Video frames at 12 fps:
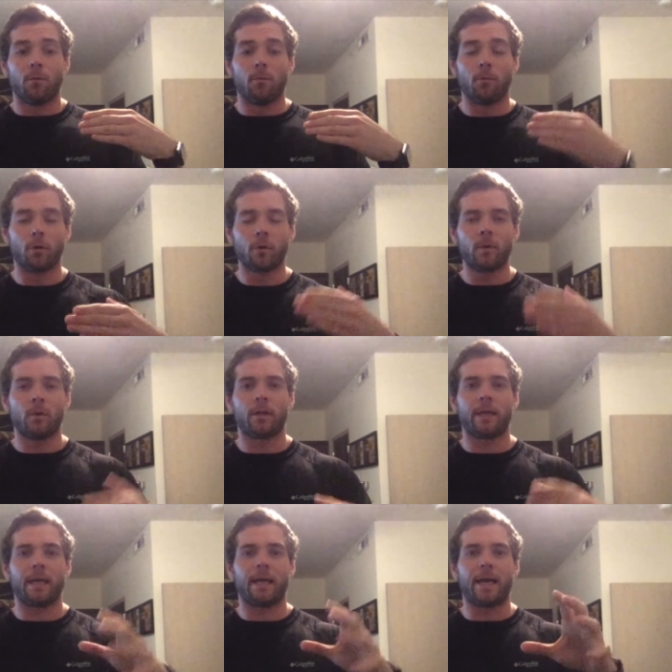we're going to look
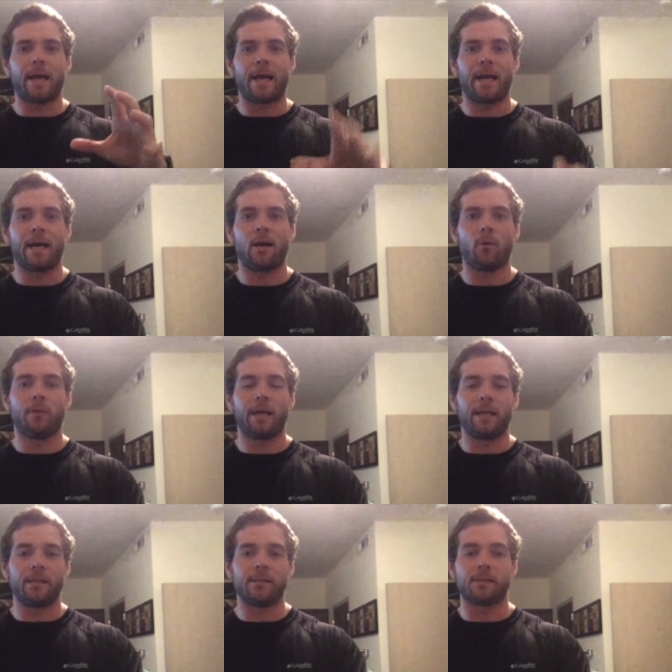at how
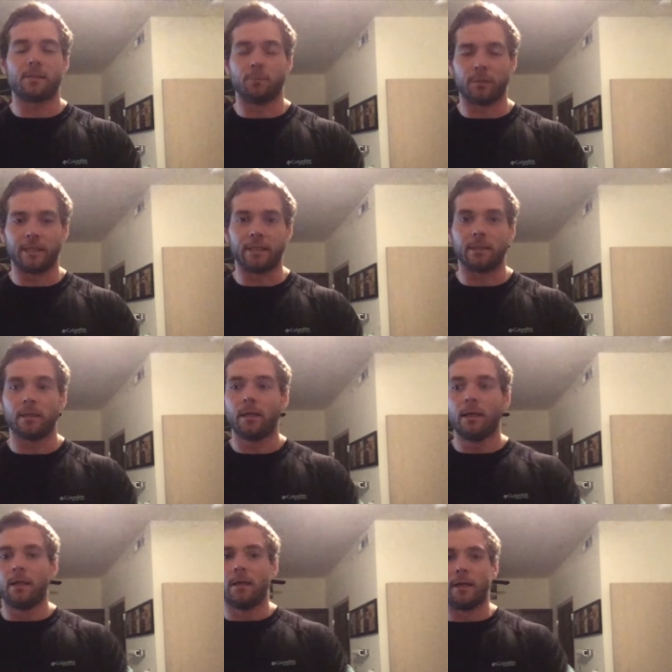that is completed.
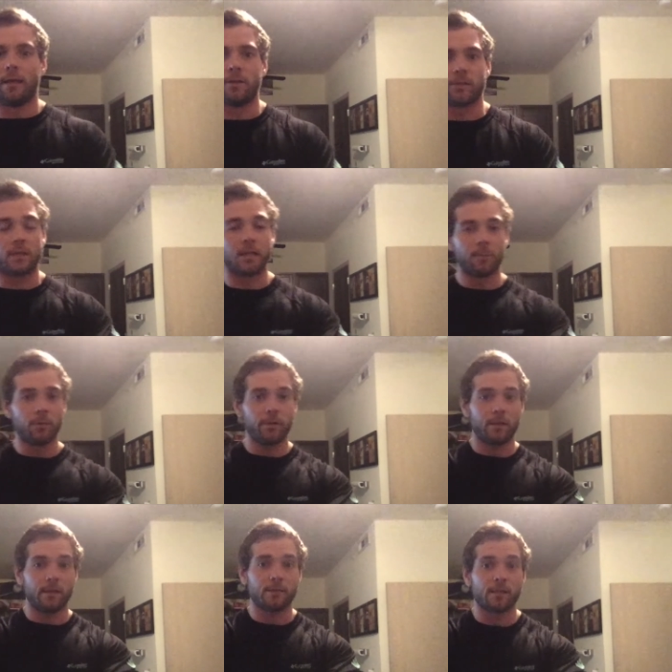Now, there's a couple
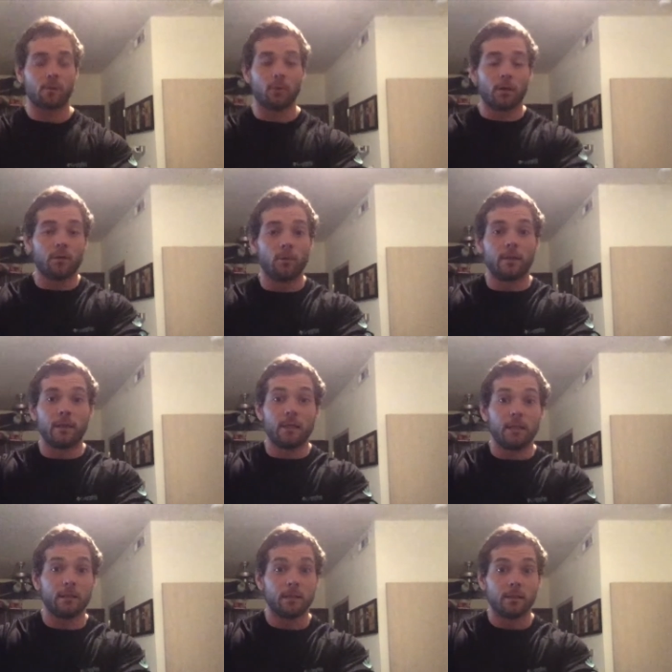things that we're going to
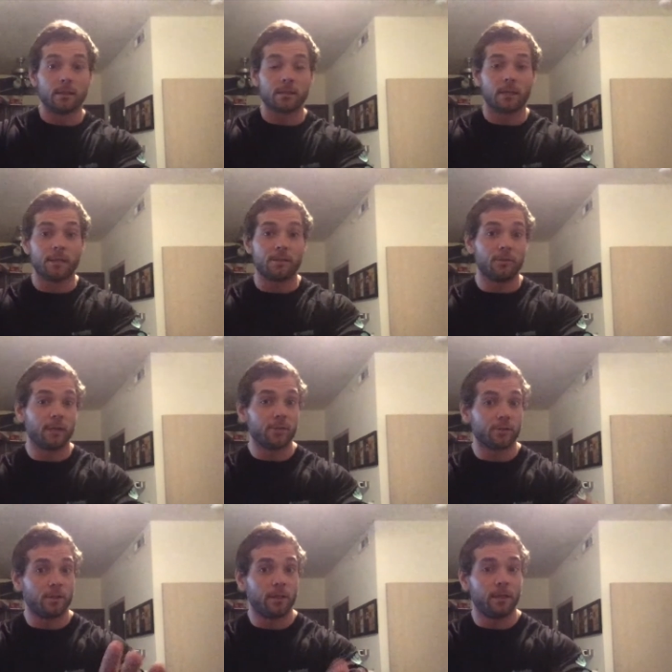need to discuss, and you guys
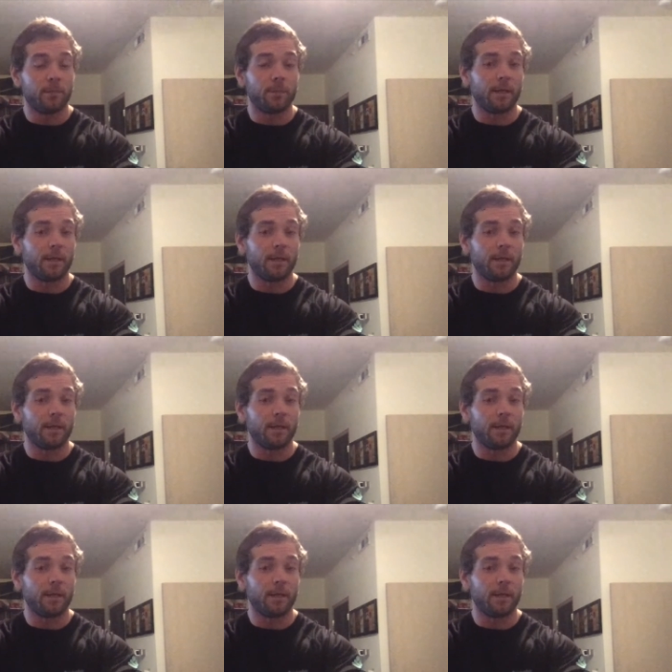are going to need to pay